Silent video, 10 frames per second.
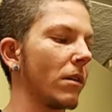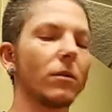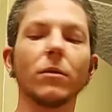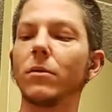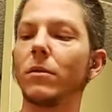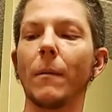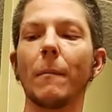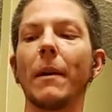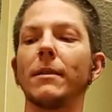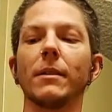It's
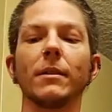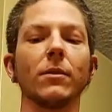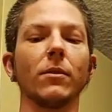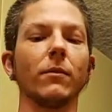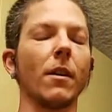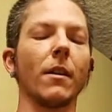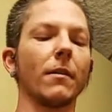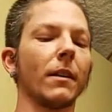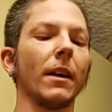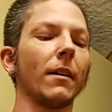amazing so far.
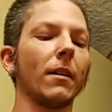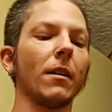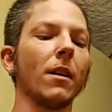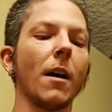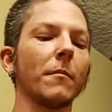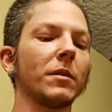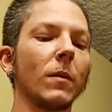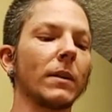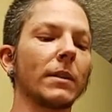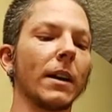Like, I'm so
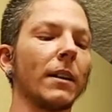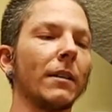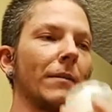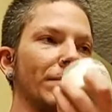excited.